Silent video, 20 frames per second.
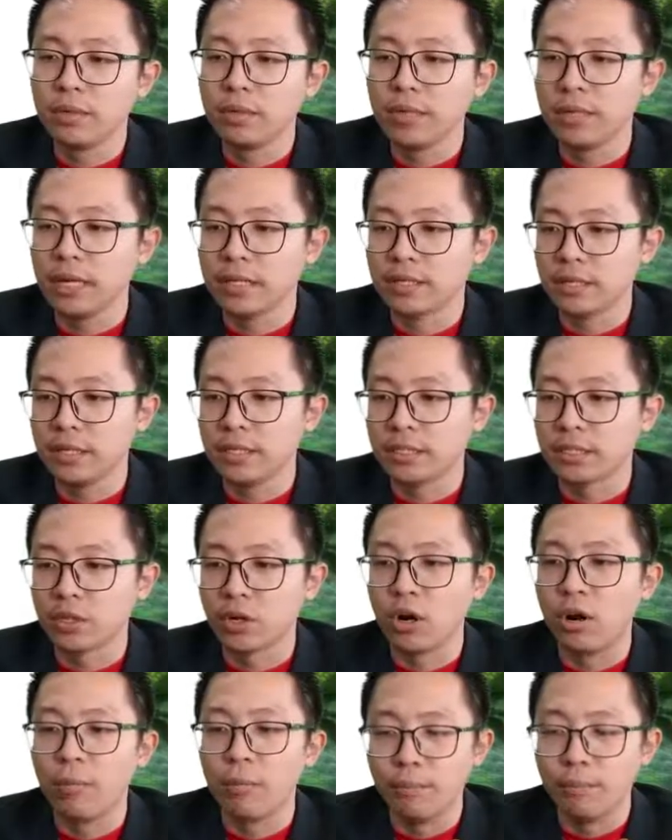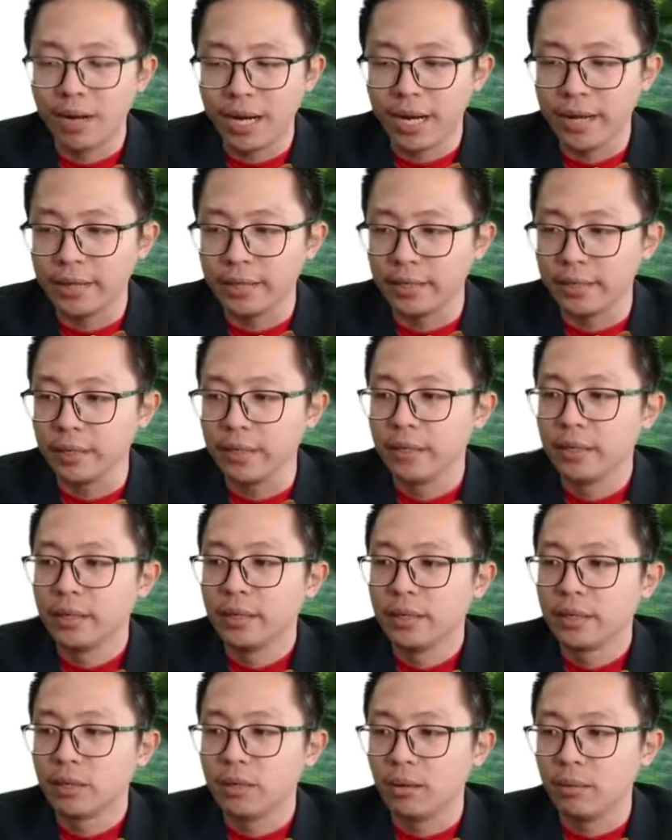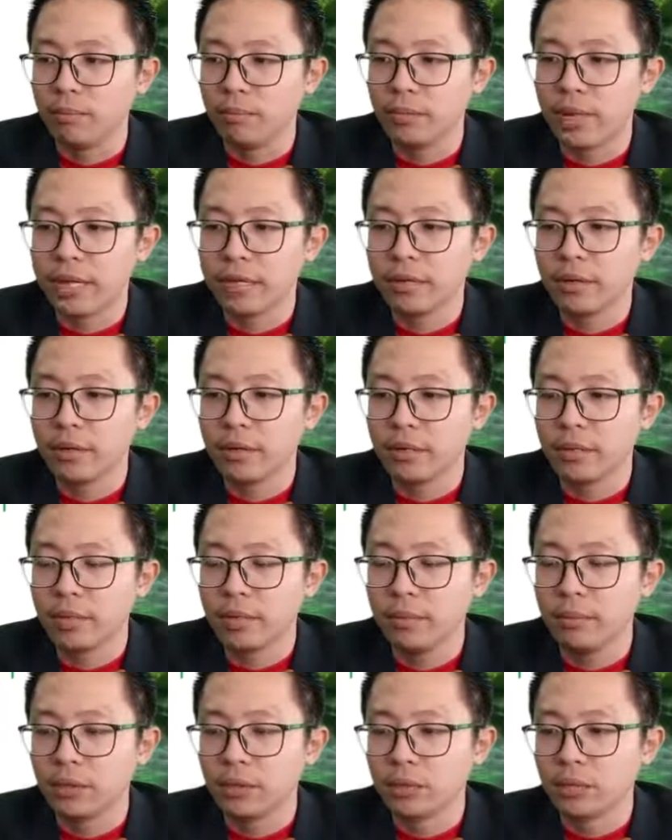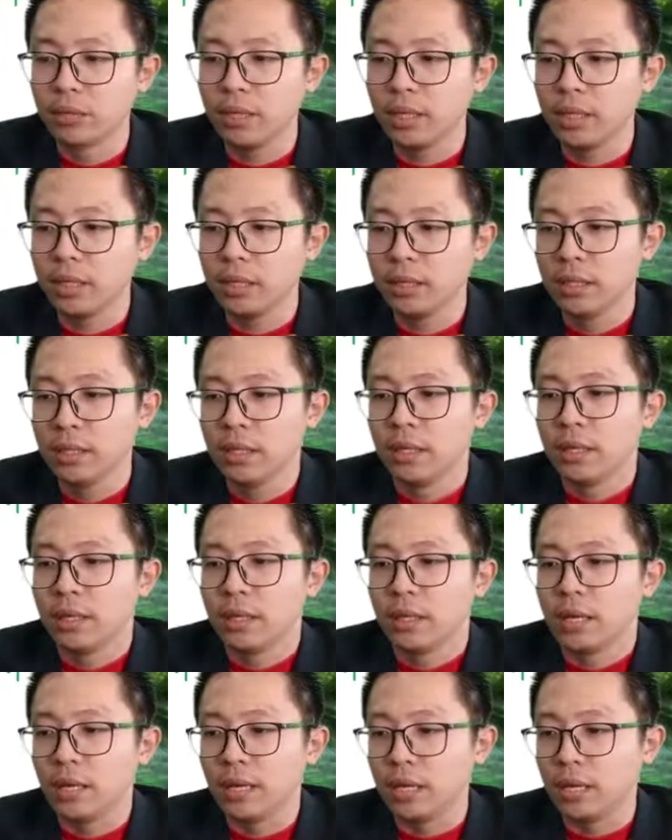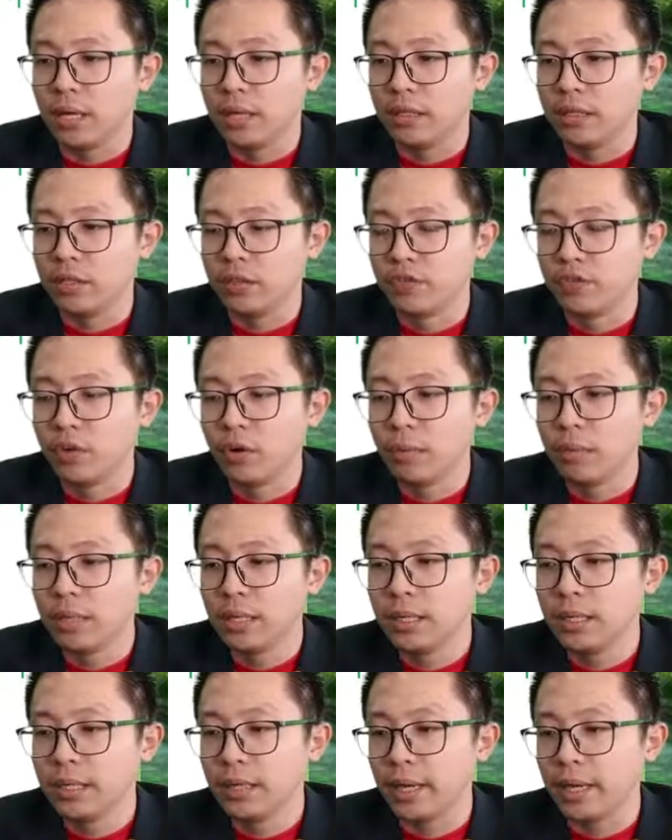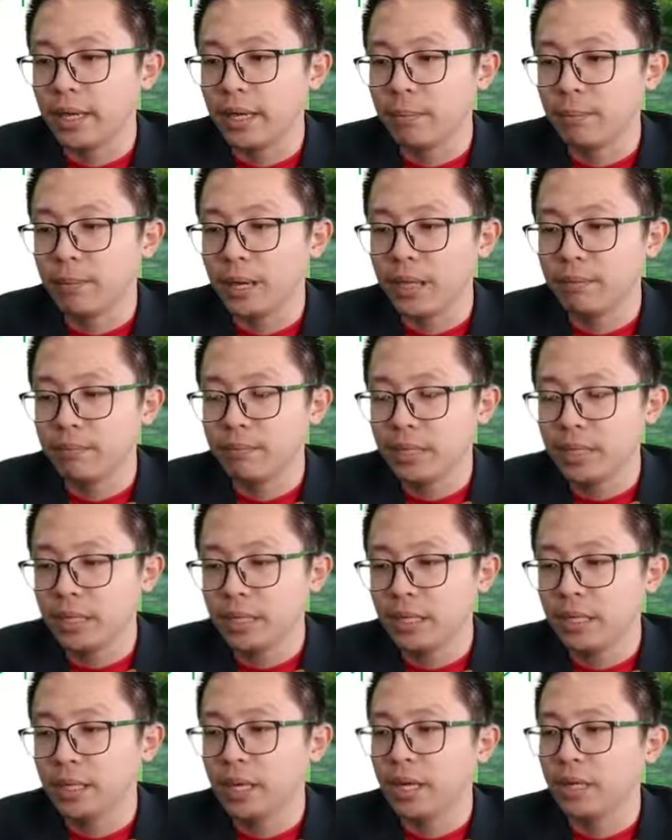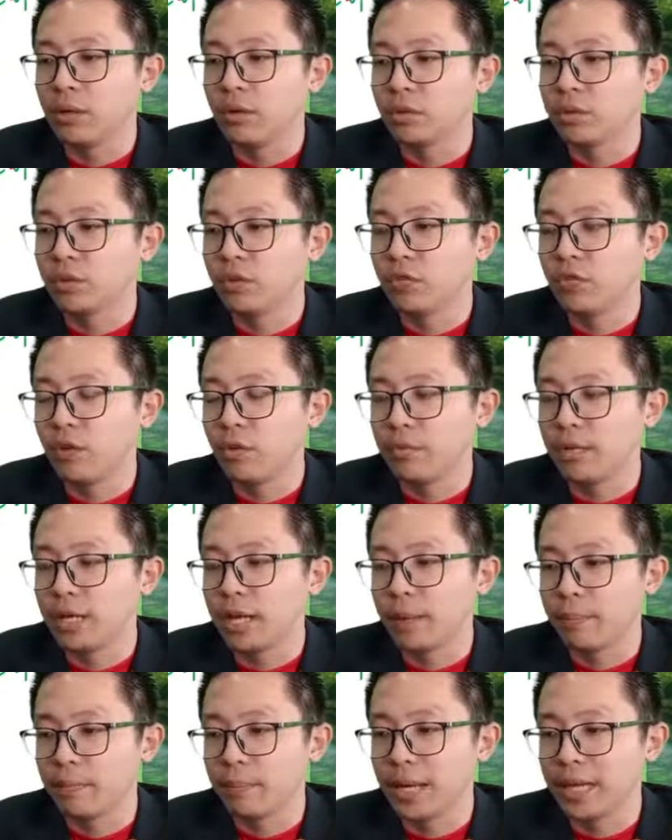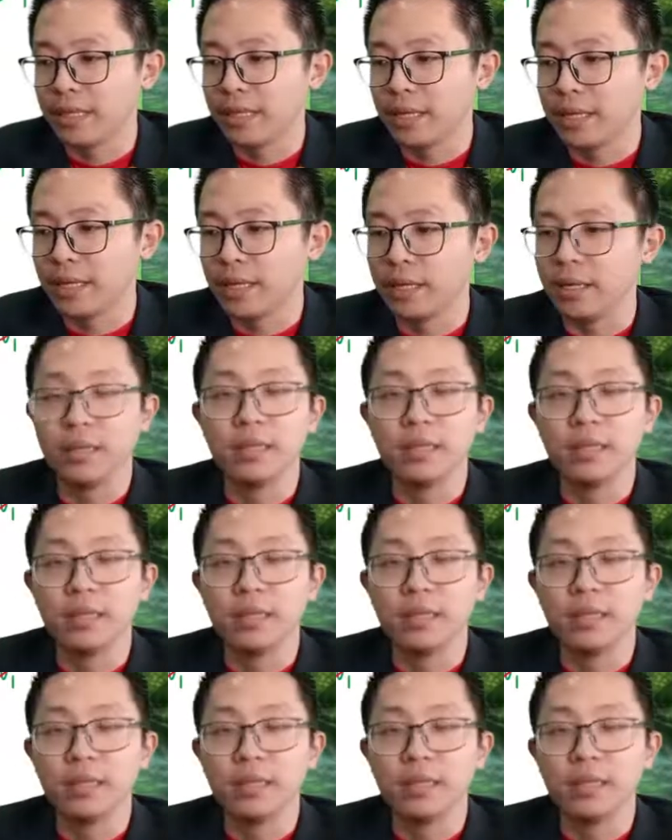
actually is combined already between the formula at part B and also formula at part A.